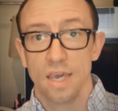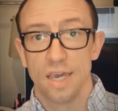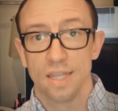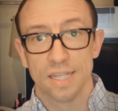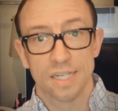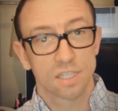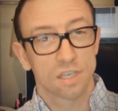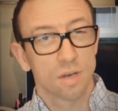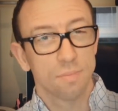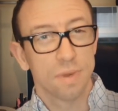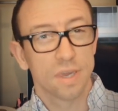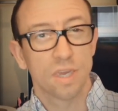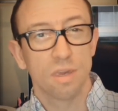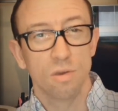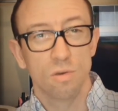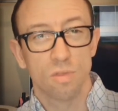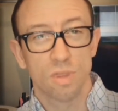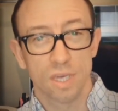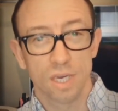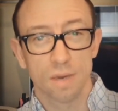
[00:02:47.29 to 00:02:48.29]
And that's going to make
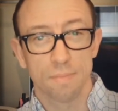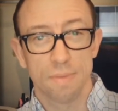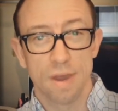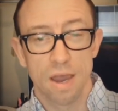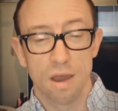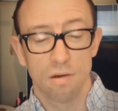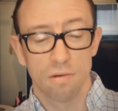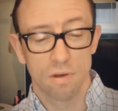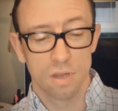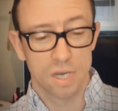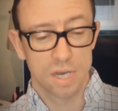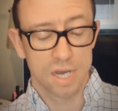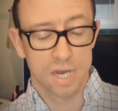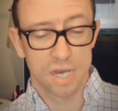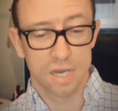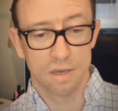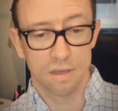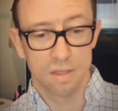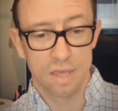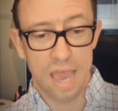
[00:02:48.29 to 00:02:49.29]
you think about
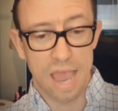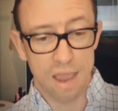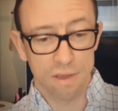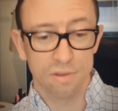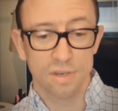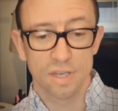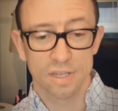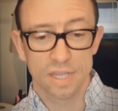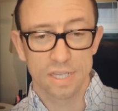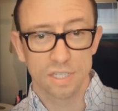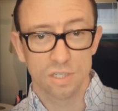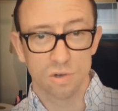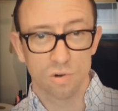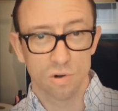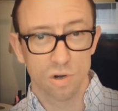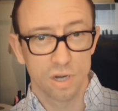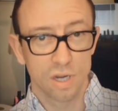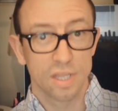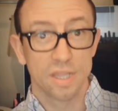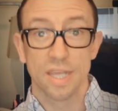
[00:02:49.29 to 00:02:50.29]
how you tell that story.